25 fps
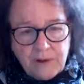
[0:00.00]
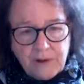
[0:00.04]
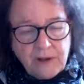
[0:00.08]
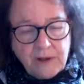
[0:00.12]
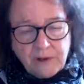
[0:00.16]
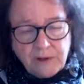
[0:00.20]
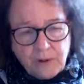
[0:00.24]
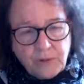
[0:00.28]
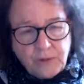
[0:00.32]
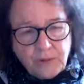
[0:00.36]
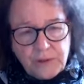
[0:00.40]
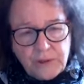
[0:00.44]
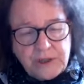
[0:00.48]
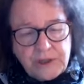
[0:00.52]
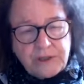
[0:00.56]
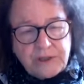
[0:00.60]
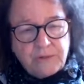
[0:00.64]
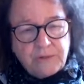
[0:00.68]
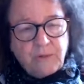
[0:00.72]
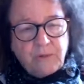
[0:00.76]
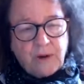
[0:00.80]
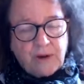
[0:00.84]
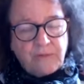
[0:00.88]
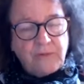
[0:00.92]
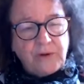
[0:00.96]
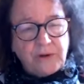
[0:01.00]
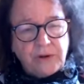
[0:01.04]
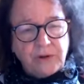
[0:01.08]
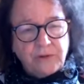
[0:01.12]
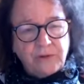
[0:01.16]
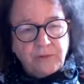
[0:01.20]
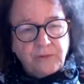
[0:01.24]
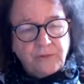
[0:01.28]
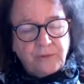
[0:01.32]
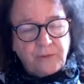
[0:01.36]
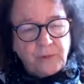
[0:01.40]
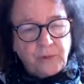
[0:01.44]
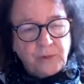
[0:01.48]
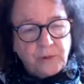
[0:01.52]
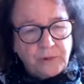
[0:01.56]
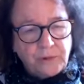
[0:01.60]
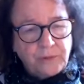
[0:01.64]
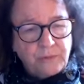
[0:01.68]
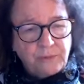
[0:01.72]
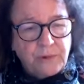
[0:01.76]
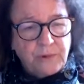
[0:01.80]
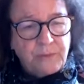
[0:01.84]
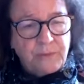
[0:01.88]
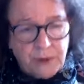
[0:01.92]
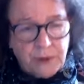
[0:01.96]
increase the revenue
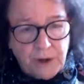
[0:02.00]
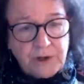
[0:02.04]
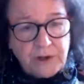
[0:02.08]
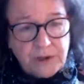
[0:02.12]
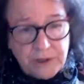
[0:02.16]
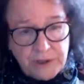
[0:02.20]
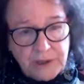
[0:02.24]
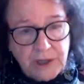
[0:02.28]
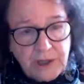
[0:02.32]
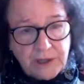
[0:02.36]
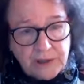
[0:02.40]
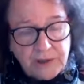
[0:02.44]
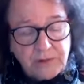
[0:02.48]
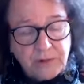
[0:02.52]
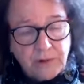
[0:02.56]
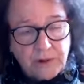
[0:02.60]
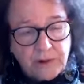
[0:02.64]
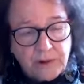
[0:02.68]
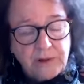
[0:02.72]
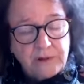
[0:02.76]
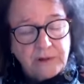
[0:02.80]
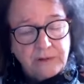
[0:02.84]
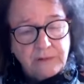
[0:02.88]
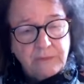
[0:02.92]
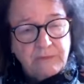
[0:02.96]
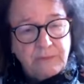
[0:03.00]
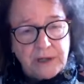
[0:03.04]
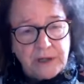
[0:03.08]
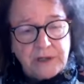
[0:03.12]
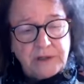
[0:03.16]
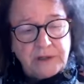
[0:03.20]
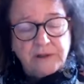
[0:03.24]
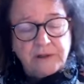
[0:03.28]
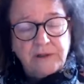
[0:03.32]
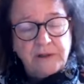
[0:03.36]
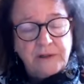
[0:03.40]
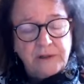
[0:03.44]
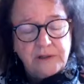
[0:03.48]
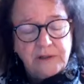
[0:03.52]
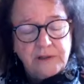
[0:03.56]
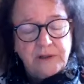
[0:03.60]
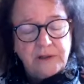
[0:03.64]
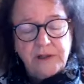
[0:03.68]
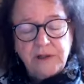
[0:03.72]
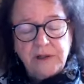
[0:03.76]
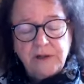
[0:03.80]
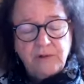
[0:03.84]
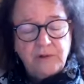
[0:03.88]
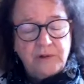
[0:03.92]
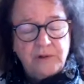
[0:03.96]
for the production tax credit. Basically, it
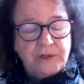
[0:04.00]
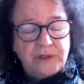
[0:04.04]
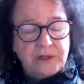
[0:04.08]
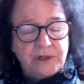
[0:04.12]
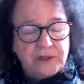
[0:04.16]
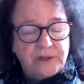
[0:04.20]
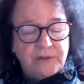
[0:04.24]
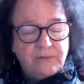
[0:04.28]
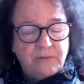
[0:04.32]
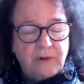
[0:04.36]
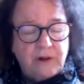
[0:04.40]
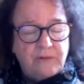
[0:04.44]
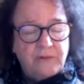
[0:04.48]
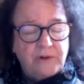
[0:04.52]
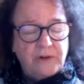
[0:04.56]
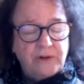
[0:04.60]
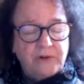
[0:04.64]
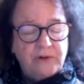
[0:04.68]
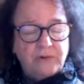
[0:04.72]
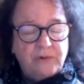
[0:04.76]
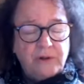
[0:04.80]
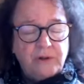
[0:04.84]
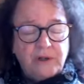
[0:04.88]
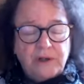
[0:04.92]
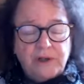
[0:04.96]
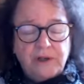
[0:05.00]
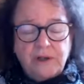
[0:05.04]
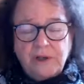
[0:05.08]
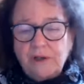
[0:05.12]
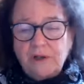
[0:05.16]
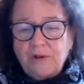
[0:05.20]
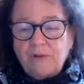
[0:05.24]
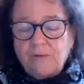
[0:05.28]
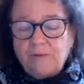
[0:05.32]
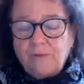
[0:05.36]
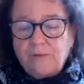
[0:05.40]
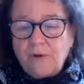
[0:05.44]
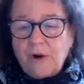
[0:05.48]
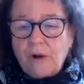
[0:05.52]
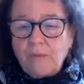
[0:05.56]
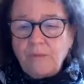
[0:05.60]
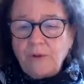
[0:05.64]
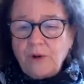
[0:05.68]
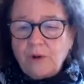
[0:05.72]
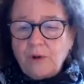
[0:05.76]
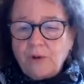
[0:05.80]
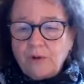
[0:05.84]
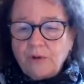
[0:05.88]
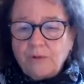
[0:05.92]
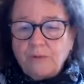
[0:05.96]
increases the revenue from
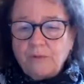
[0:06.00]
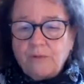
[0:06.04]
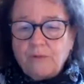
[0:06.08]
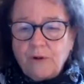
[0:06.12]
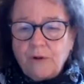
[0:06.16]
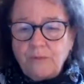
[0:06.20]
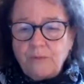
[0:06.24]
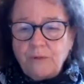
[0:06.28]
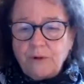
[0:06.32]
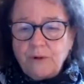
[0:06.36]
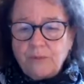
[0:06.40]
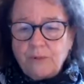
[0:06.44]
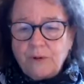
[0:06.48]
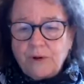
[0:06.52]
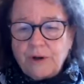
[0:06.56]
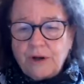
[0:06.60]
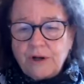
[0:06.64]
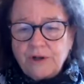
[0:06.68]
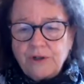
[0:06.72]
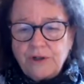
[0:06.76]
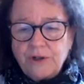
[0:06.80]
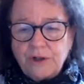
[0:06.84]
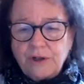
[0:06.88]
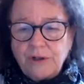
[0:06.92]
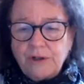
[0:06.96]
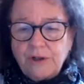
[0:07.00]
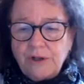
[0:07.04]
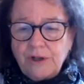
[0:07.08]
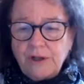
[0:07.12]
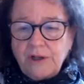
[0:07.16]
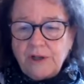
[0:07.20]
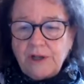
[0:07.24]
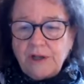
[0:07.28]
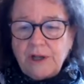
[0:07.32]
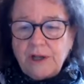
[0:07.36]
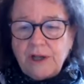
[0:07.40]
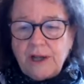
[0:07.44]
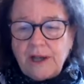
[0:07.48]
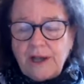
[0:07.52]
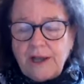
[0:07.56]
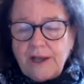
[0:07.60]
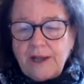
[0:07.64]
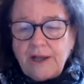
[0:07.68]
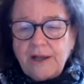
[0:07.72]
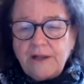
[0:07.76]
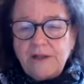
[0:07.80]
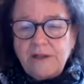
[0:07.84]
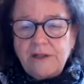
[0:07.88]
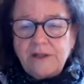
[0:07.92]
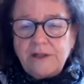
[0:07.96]
your production.
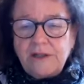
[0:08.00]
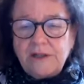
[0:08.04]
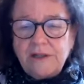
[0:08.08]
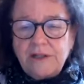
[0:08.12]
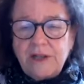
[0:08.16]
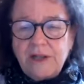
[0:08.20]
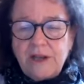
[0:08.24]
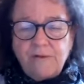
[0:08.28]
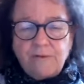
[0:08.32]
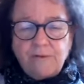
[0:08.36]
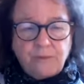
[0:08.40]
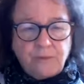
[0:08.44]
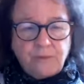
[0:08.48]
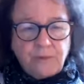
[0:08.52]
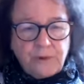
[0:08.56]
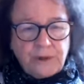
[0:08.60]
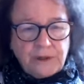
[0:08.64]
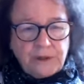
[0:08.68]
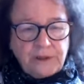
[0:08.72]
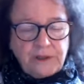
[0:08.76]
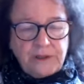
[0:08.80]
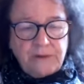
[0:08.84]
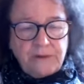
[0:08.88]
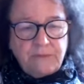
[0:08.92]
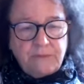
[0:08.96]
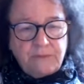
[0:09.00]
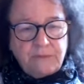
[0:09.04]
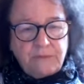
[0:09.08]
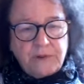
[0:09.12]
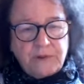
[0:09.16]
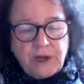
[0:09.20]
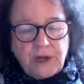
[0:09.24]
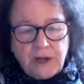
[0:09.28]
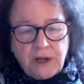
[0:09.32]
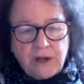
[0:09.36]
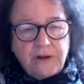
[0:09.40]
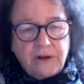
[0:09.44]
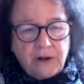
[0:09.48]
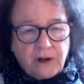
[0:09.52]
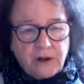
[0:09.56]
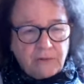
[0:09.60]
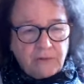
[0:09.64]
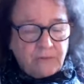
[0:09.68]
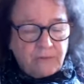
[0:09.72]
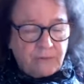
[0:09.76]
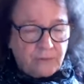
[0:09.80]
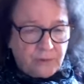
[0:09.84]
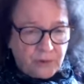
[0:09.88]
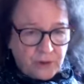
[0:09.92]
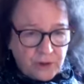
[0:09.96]
And they've really done
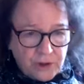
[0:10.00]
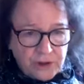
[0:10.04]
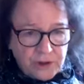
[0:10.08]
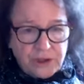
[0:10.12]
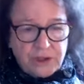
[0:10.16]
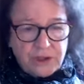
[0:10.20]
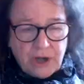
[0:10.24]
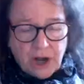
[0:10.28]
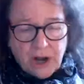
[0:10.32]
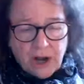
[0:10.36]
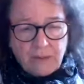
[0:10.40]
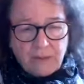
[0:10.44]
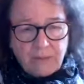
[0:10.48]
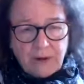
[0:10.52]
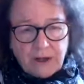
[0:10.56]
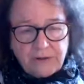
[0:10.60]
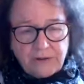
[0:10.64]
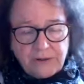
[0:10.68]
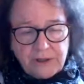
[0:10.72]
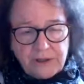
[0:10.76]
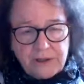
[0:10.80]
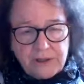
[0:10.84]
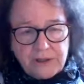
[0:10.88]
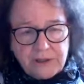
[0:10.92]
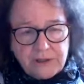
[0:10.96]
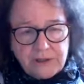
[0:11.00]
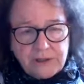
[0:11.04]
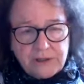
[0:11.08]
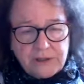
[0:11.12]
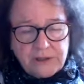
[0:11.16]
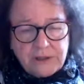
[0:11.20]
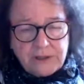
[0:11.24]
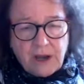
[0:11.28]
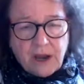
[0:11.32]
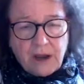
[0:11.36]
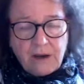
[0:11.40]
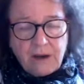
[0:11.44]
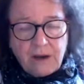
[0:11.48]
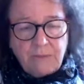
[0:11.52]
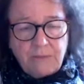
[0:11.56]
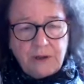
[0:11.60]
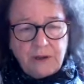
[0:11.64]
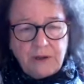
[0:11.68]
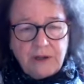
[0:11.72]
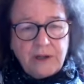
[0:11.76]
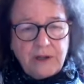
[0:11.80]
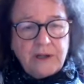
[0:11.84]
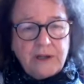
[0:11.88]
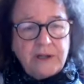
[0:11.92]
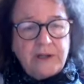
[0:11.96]
a good job on these this time,
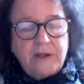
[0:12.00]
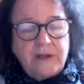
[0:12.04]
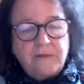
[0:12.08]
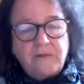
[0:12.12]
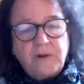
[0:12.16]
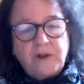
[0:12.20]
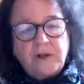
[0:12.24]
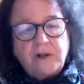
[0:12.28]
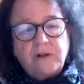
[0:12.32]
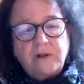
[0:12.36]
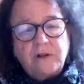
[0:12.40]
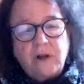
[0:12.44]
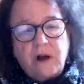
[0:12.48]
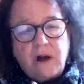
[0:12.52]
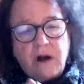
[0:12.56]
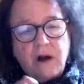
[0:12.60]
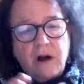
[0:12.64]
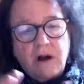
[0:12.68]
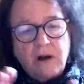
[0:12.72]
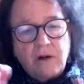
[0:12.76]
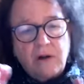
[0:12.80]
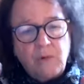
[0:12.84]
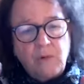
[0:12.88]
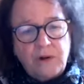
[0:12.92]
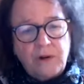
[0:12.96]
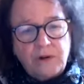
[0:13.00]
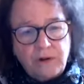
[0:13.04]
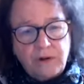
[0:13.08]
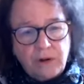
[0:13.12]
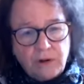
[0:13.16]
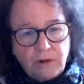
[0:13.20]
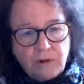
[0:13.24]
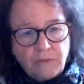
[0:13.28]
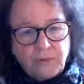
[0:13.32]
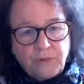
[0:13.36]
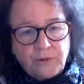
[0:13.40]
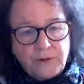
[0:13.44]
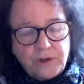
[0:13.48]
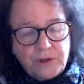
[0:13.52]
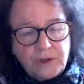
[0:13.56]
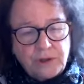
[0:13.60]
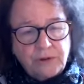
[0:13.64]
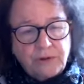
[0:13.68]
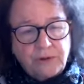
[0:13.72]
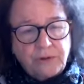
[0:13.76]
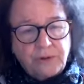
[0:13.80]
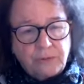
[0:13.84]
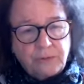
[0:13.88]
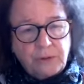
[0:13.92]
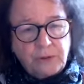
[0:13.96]
giving a long window for
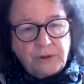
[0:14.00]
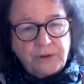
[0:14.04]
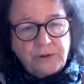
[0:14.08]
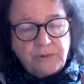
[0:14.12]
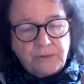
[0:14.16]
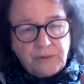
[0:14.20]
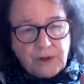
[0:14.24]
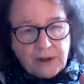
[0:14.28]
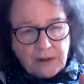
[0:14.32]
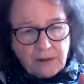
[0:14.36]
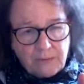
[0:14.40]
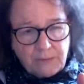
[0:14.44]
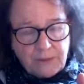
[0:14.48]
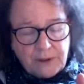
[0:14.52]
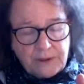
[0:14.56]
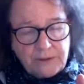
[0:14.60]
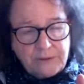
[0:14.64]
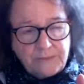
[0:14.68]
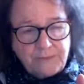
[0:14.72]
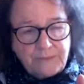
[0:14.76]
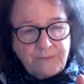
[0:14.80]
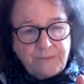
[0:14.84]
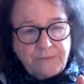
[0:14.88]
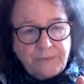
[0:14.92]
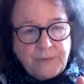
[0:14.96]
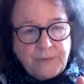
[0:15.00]
geothermal development,